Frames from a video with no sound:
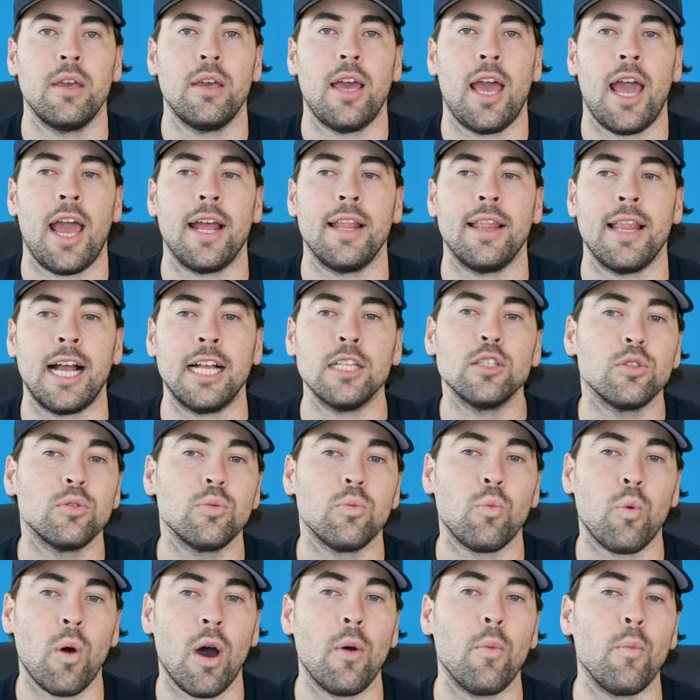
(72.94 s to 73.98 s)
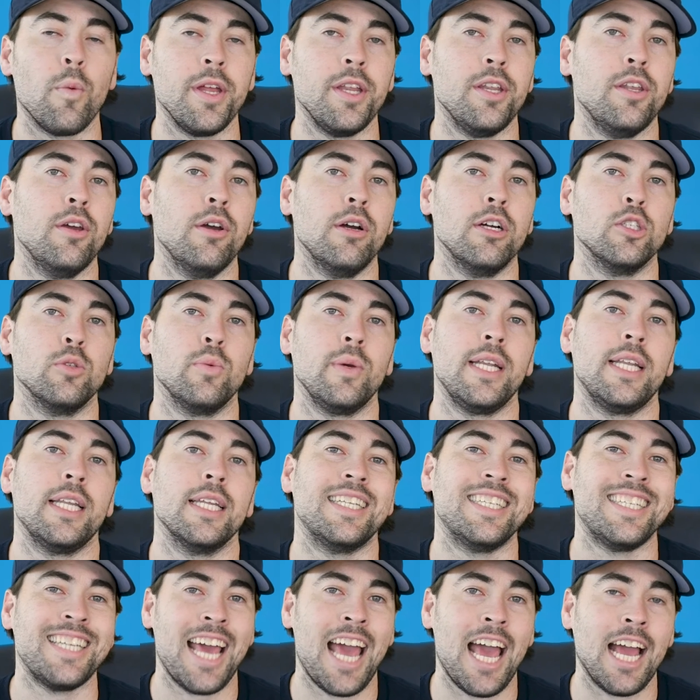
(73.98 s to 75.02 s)
And that's what we do, is we
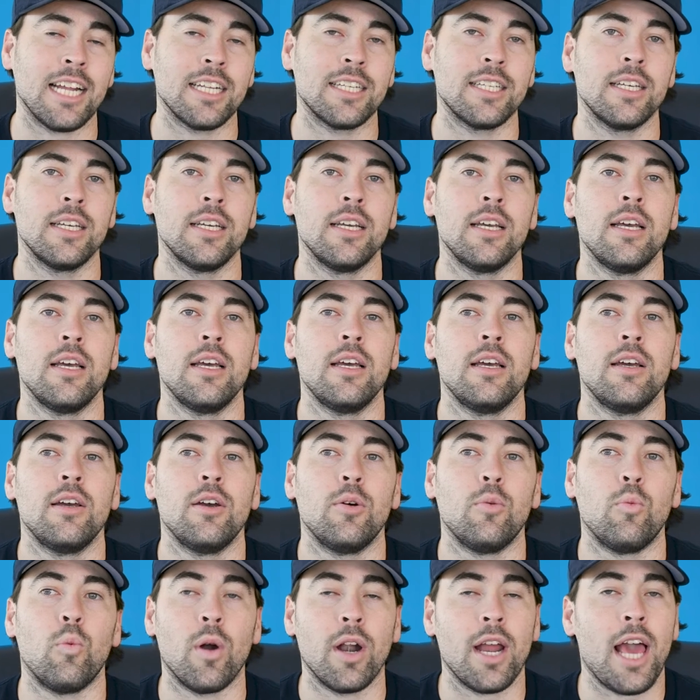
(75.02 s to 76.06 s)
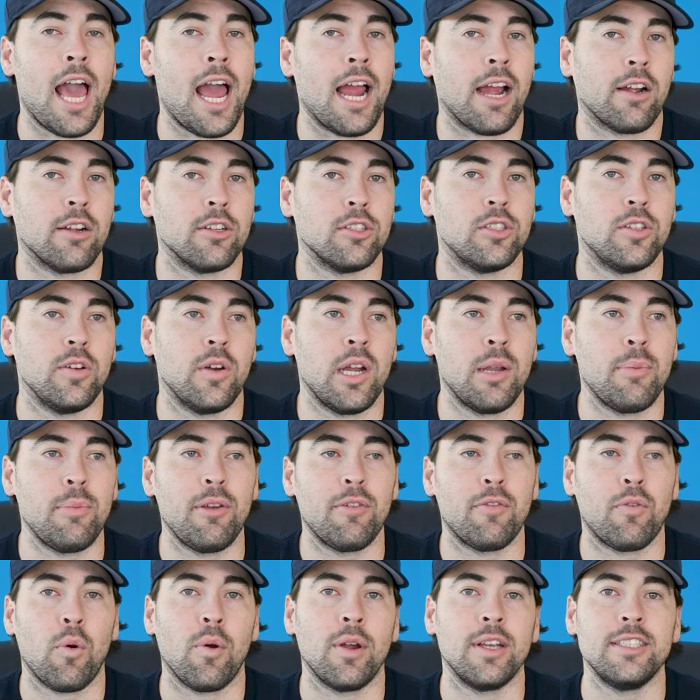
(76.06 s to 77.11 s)
detect what a hacker is doing
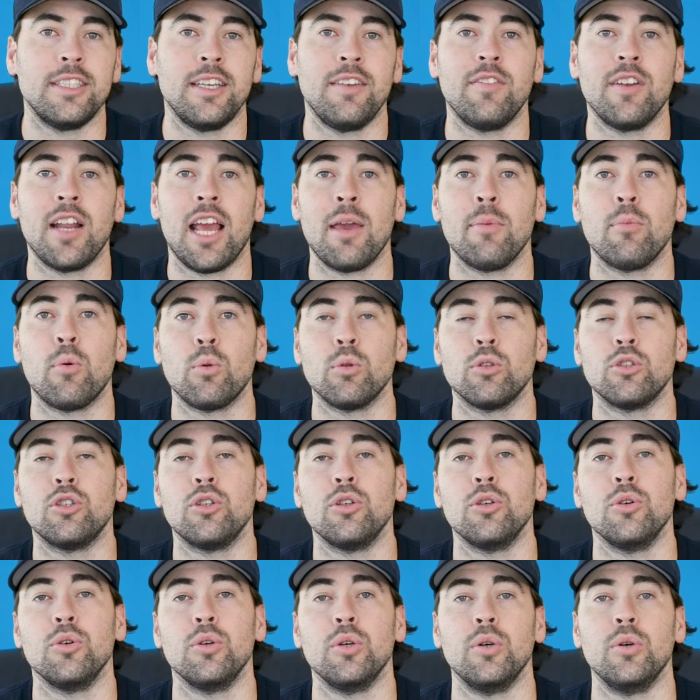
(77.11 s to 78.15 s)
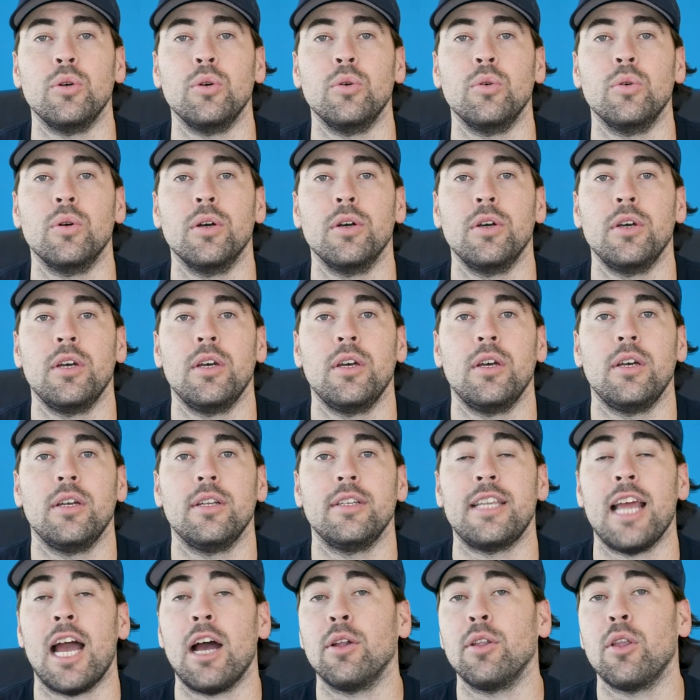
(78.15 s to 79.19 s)
before he's even able to
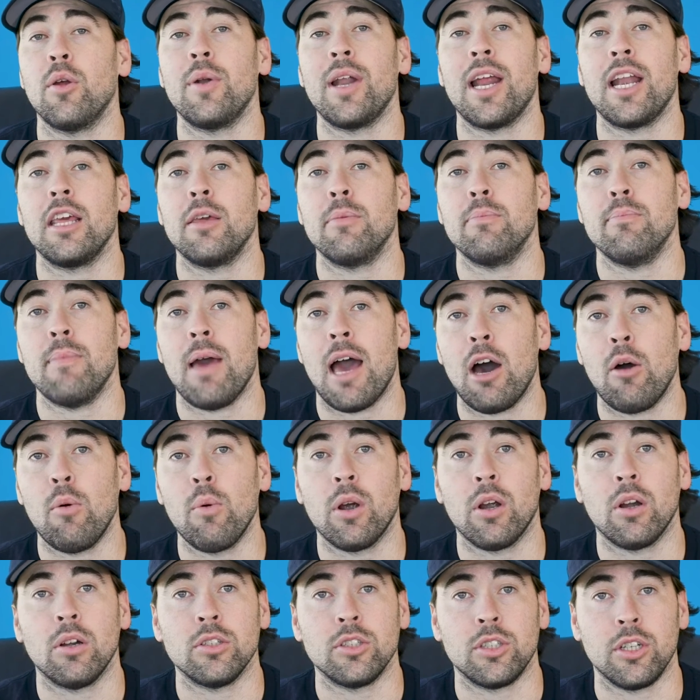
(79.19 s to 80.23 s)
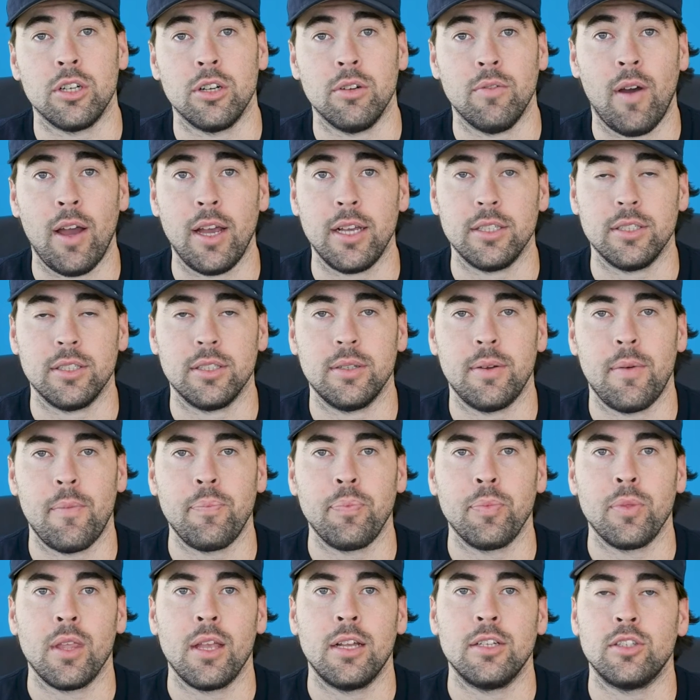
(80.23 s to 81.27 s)
download any malware onto your device.
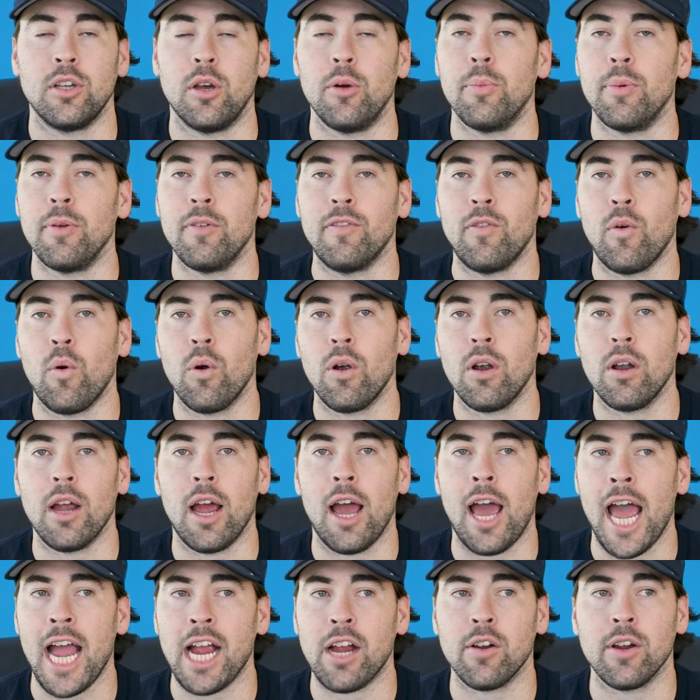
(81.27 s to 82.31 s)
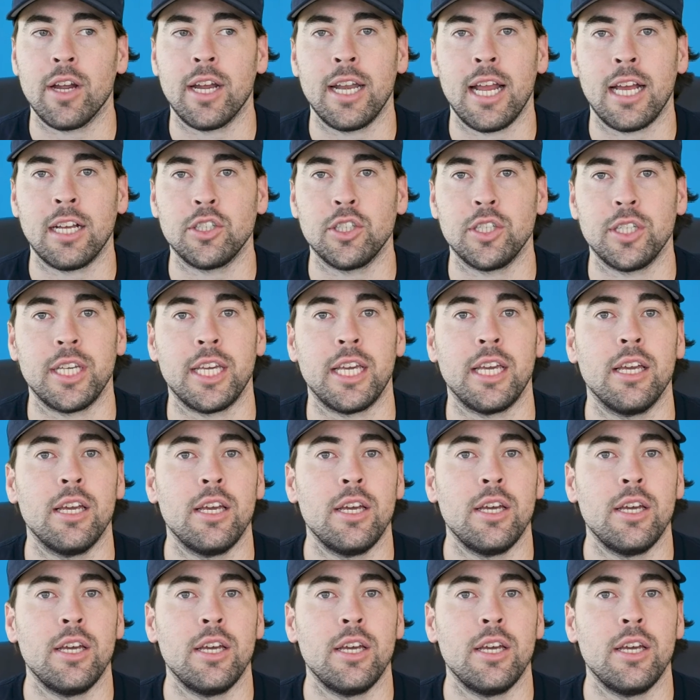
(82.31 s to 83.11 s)
So before a hacker can actually